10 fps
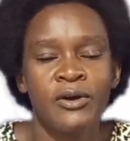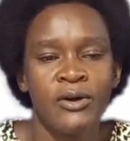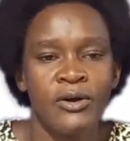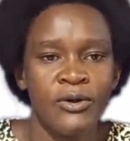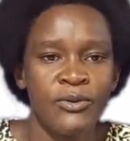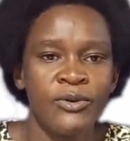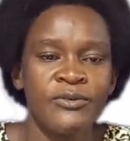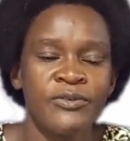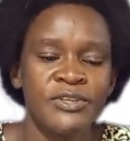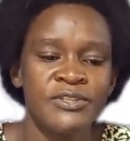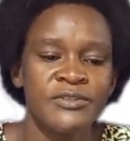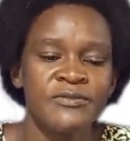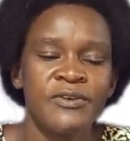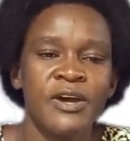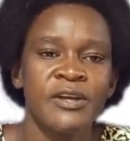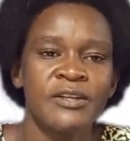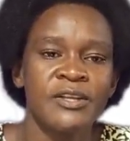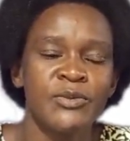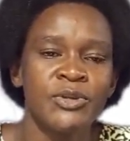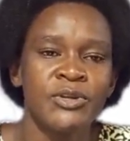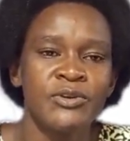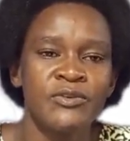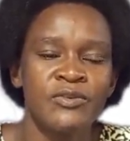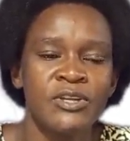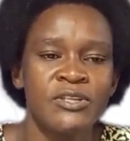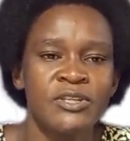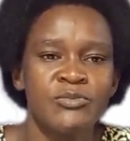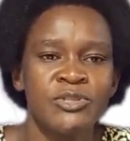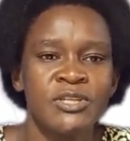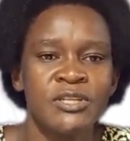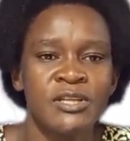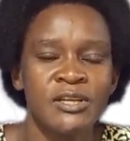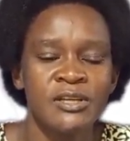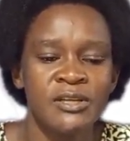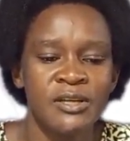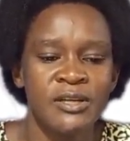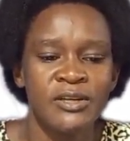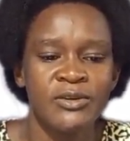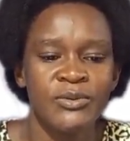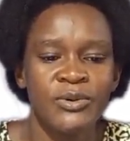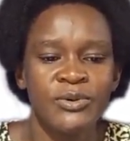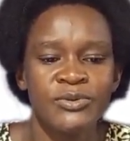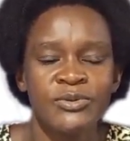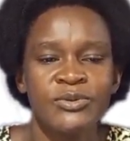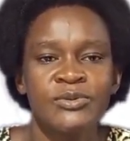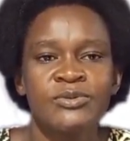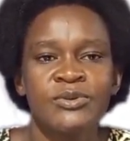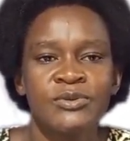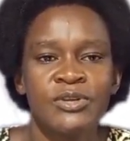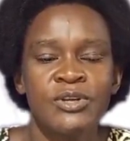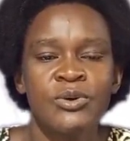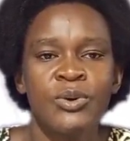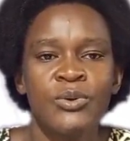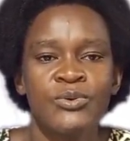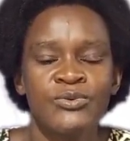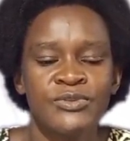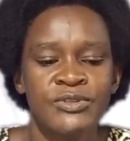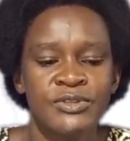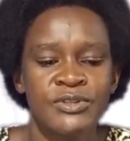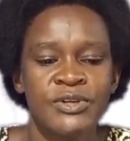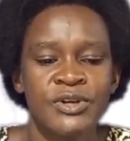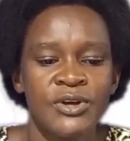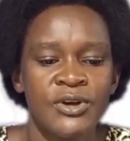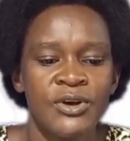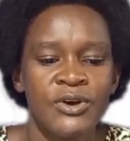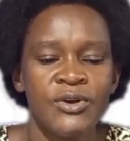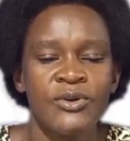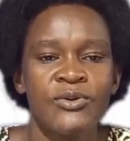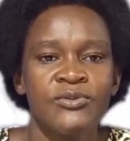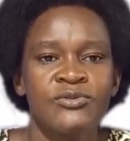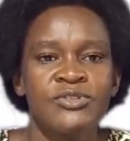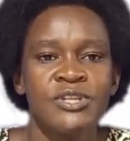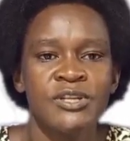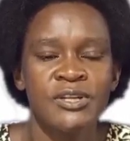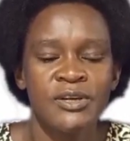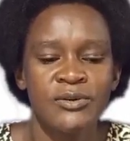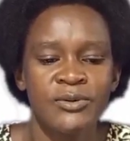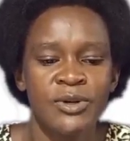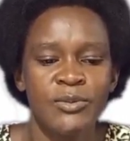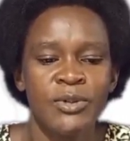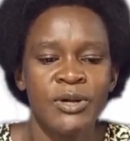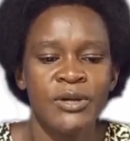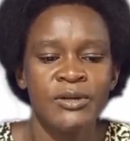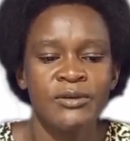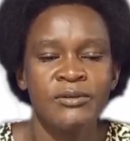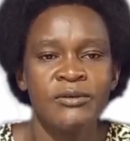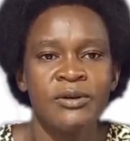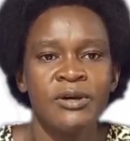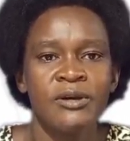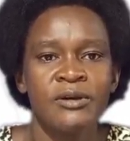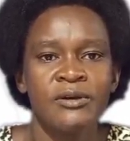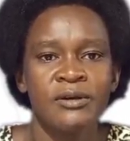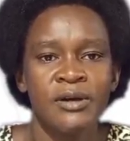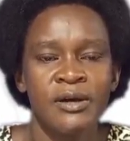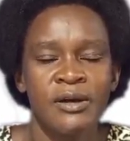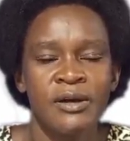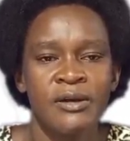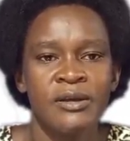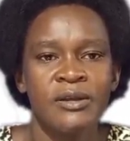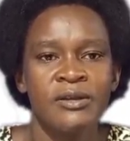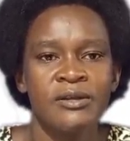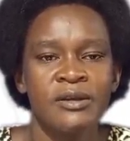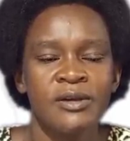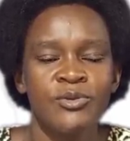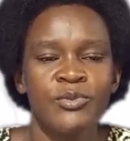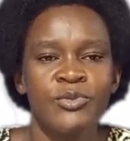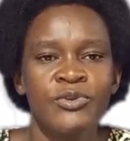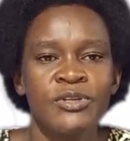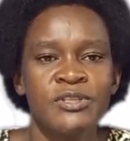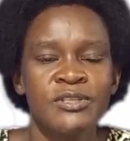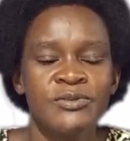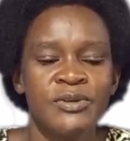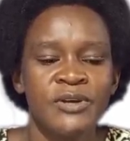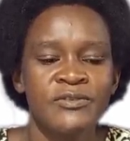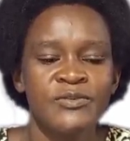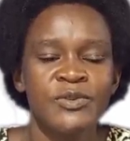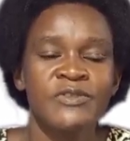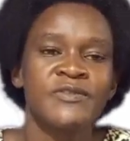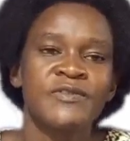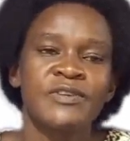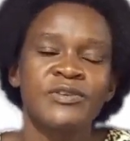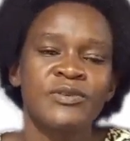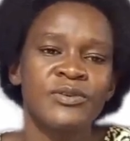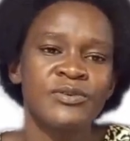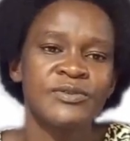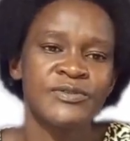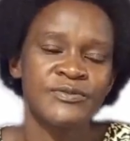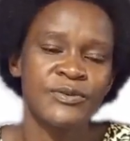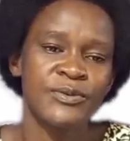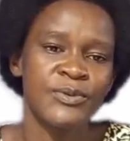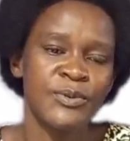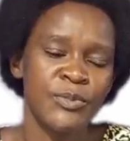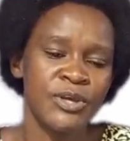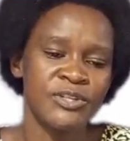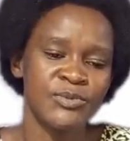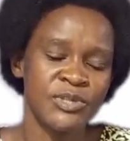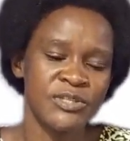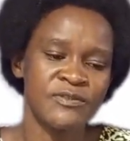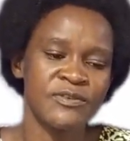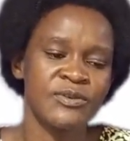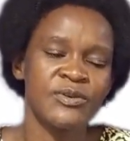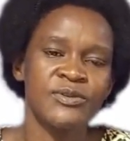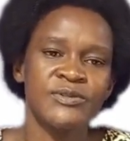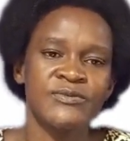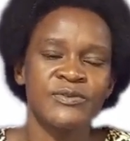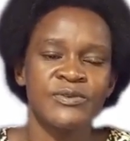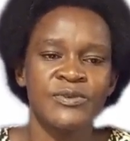we first defined the meaning of the term gender, and we also looked on the roles of gender, whereby in a community we have specific roles for women, specific roles for